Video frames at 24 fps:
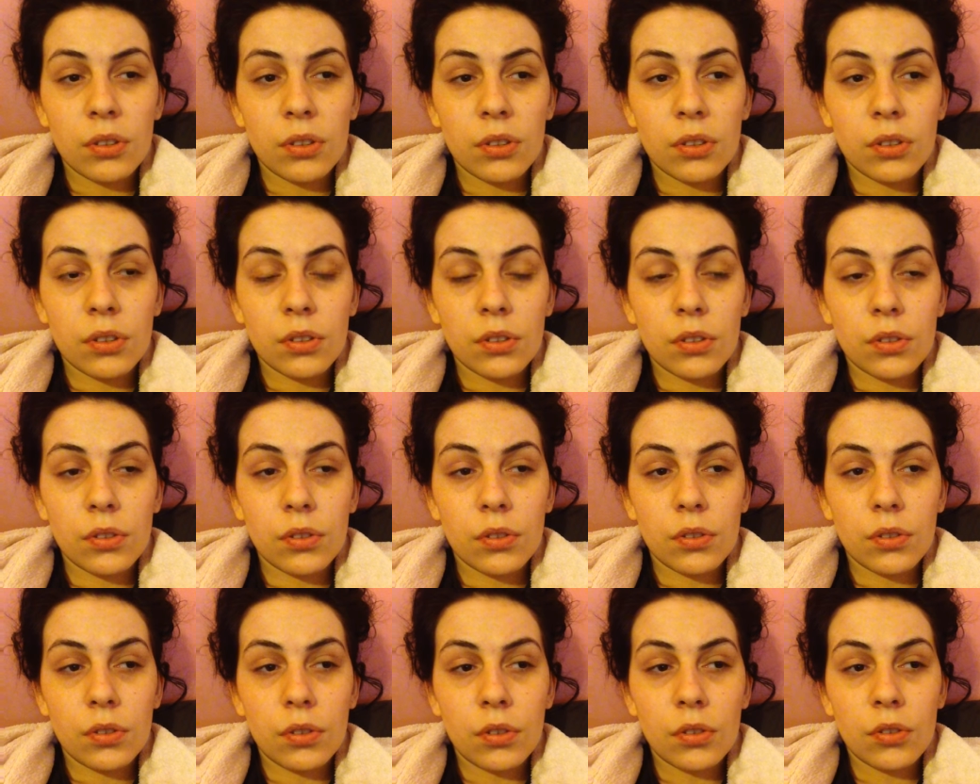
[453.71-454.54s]
just
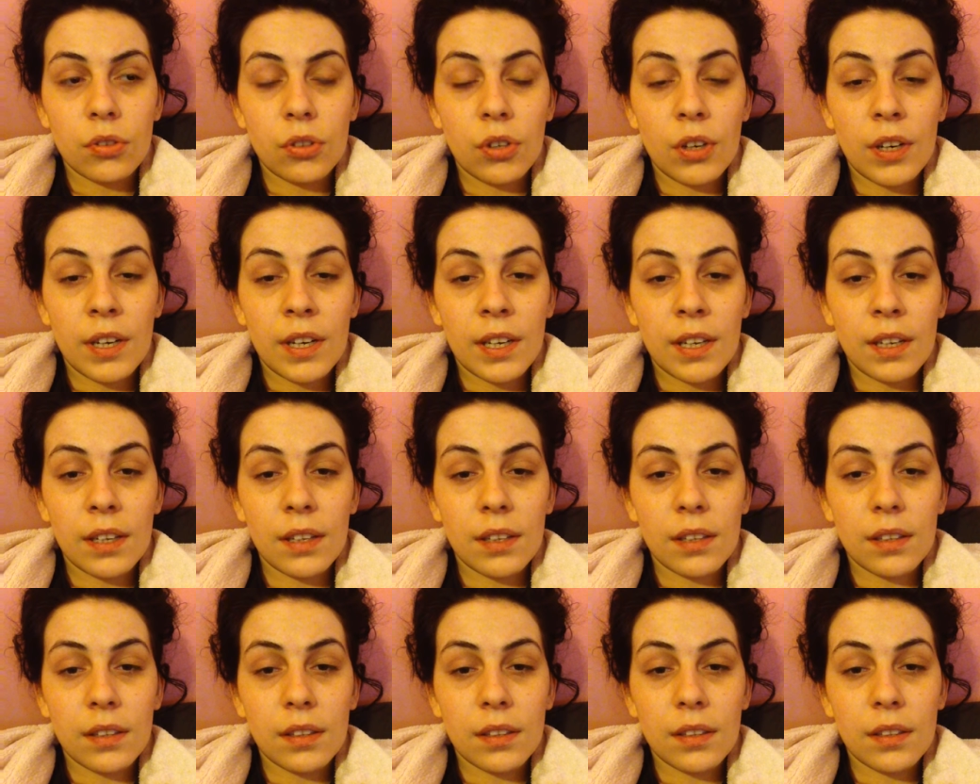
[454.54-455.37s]
to try
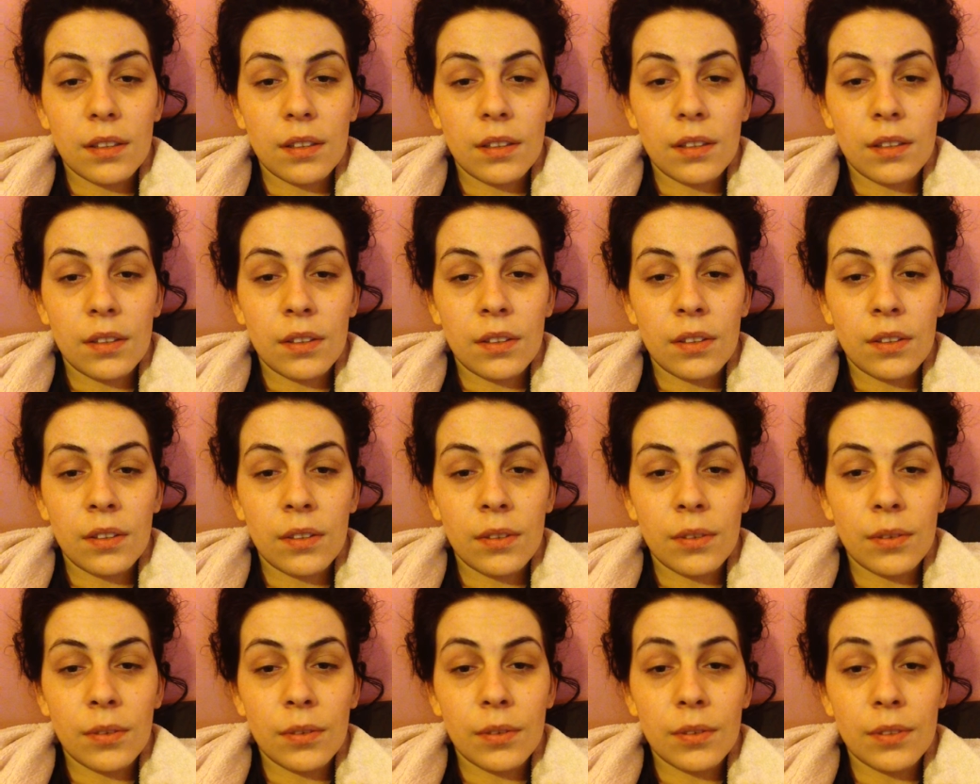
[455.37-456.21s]
and, you
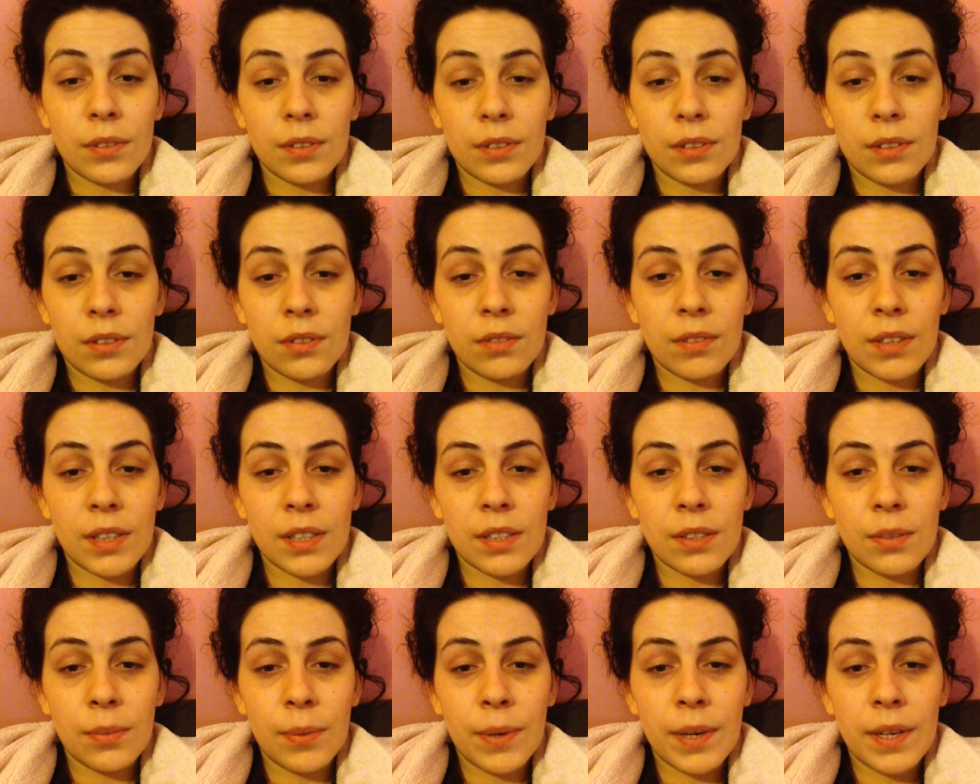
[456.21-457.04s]
know, just to
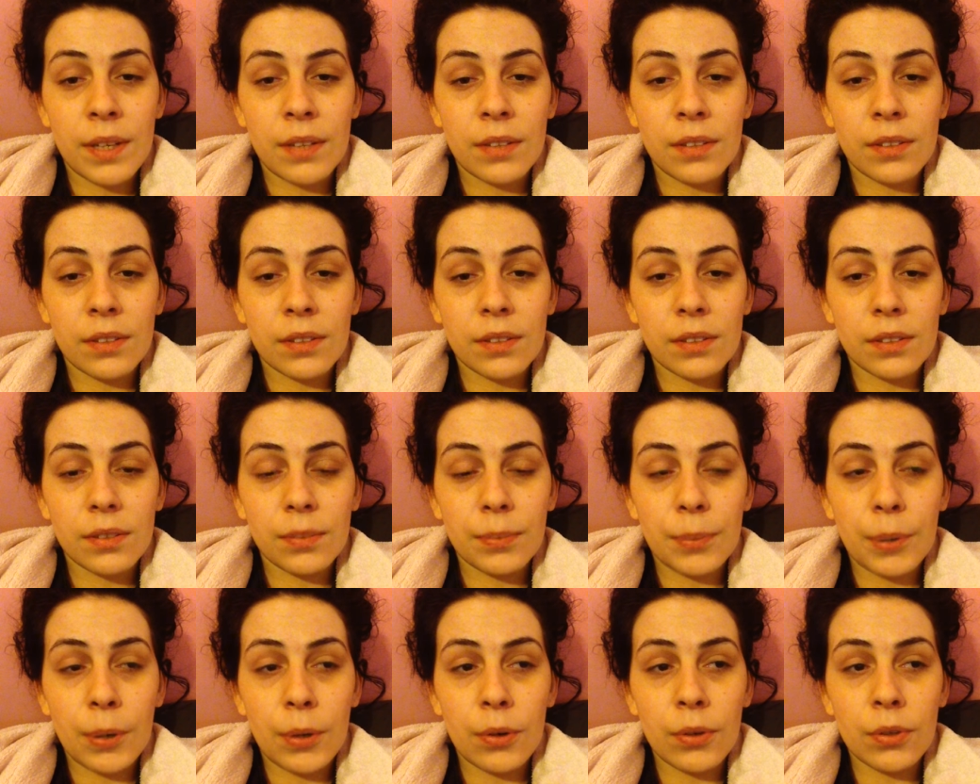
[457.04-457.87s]
raise awareness,
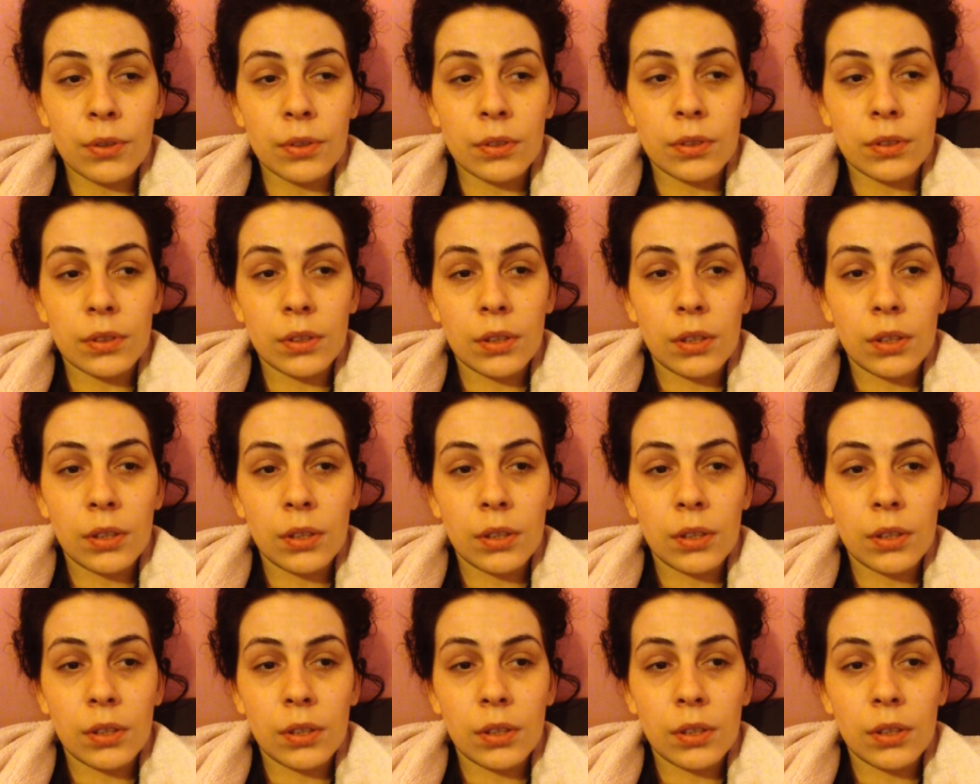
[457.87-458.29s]
because